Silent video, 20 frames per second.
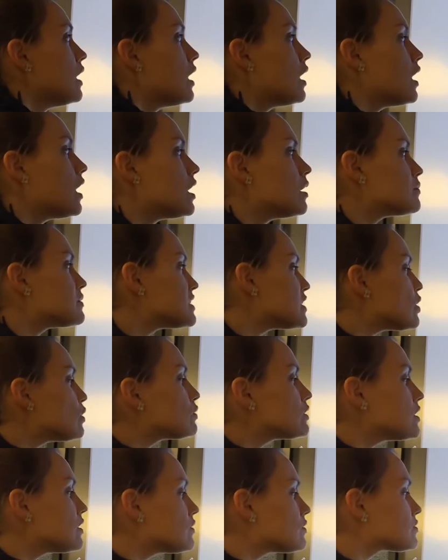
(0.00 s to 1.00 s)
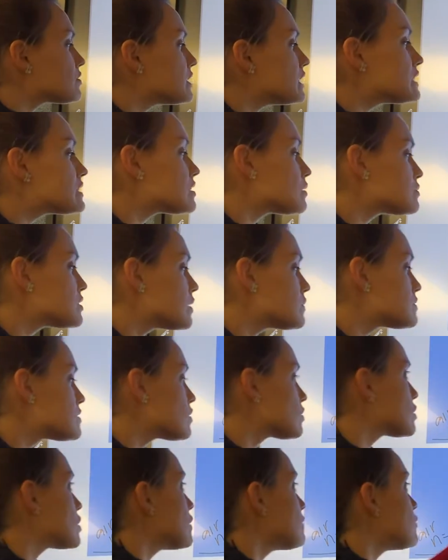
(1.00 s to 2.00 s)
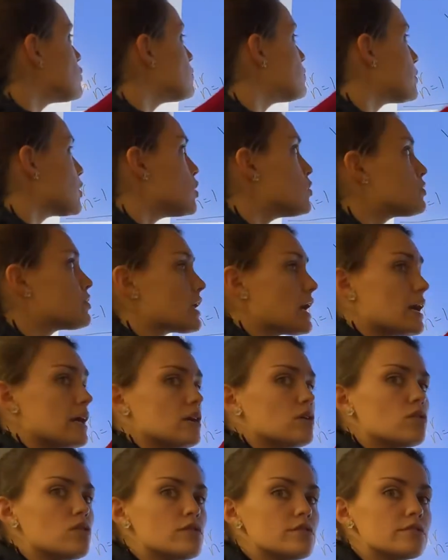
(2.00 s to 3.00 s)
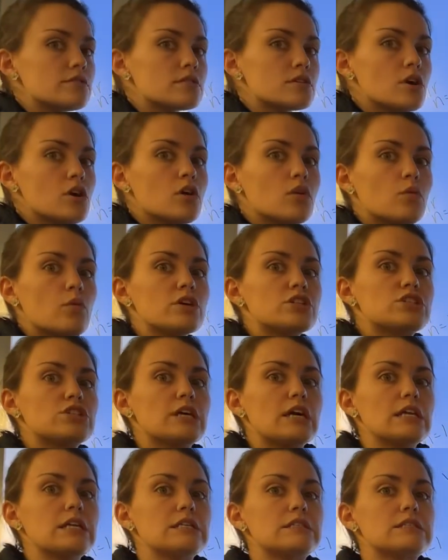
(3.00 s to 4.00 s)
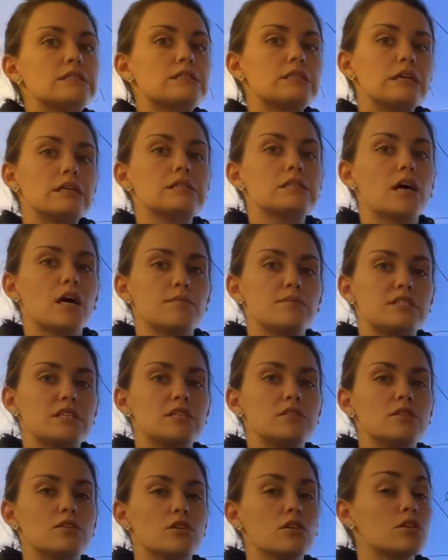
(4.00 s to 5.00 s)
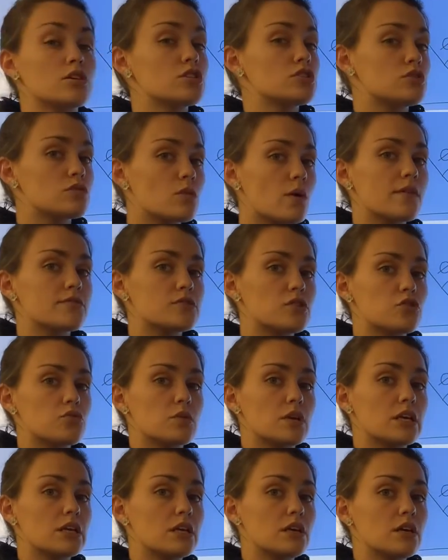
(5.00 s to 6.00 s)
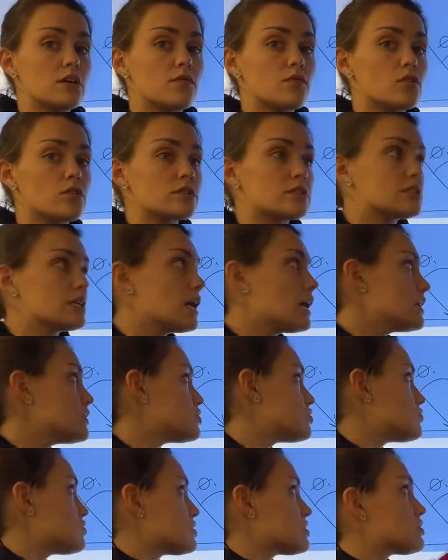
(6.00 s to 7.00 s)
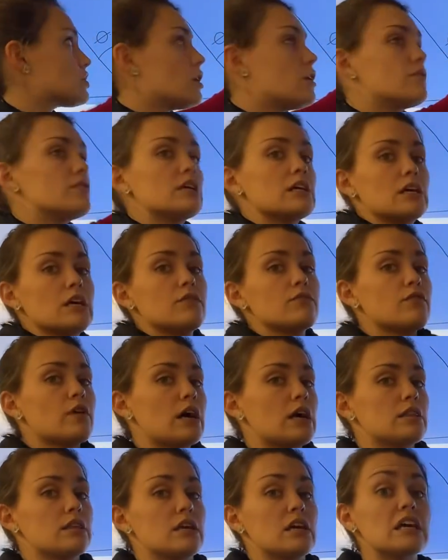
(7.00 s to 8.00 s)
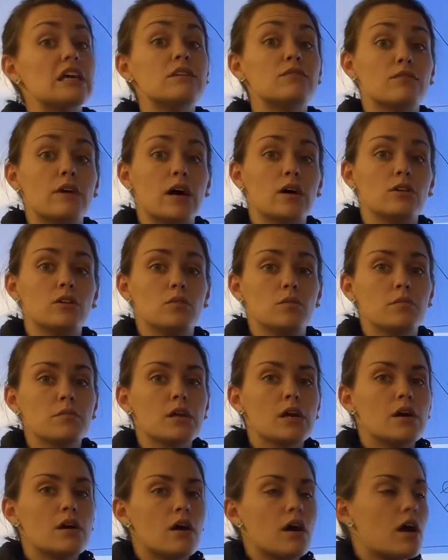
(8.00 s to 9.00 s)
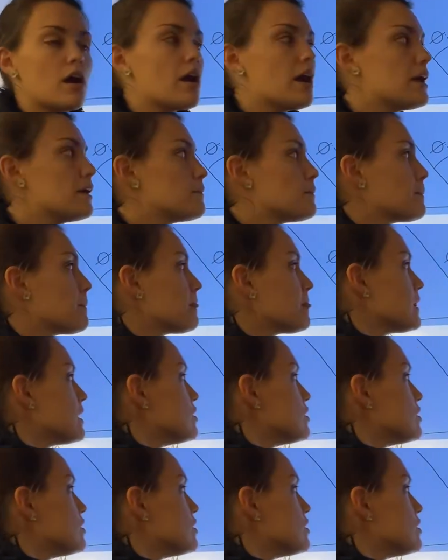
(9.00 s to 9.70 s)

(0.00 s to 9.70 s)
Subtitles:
The only other thing, sometimes they'll give you both angles, which then it's 10 times easier because you don't have to do any inverse signs. You just solve it and find the n value. All right.